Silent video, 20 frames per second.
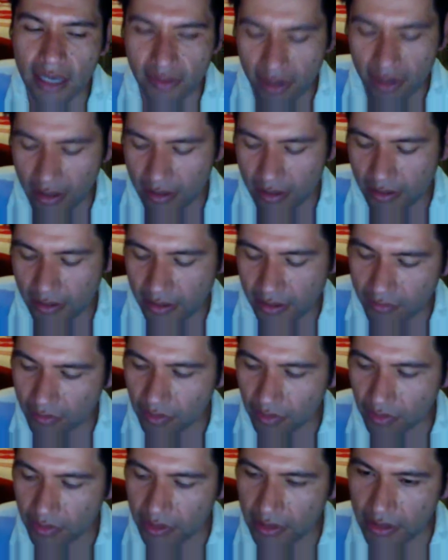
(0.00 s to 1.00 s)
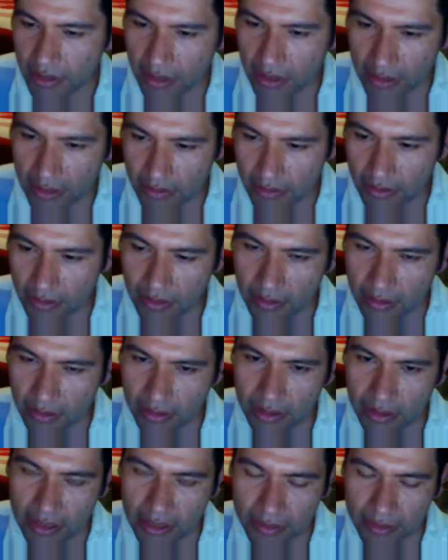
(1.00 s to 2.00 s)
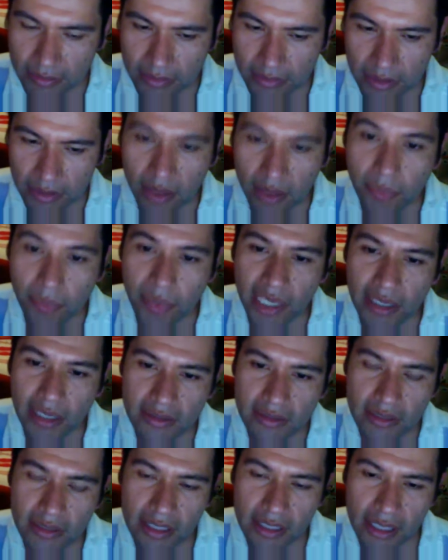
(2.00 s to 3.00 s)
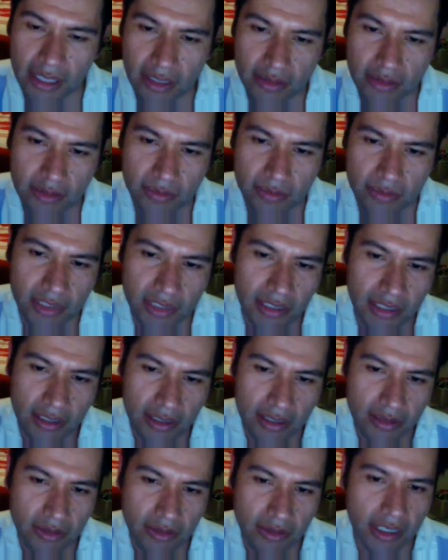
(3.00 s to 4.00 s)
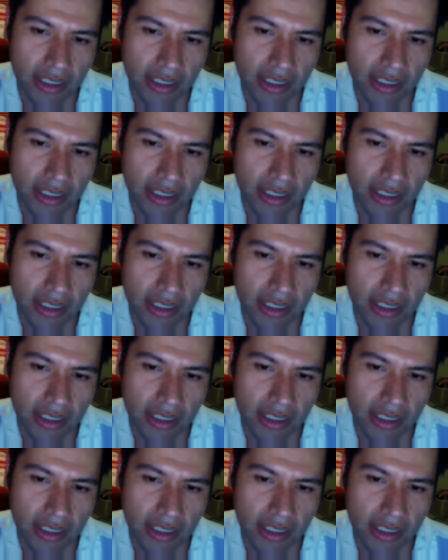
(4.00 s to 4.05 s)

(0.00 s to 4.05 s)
a hard time following us our pace in the classroom, so they